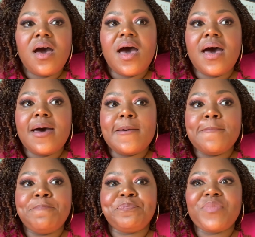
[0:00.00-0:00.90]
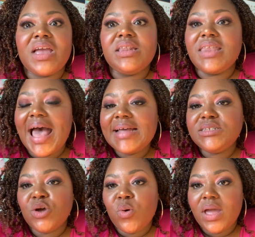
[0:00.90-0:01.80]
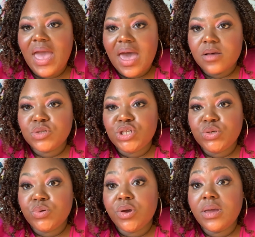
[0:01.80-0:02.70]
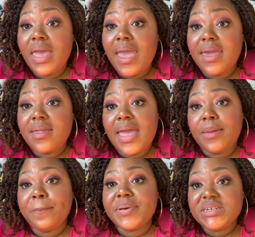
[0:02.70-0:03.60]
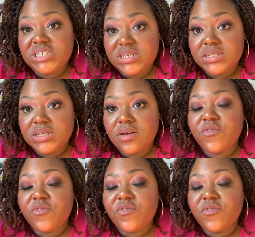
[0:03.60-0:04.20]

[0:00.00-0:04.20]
not knowing how to create a budget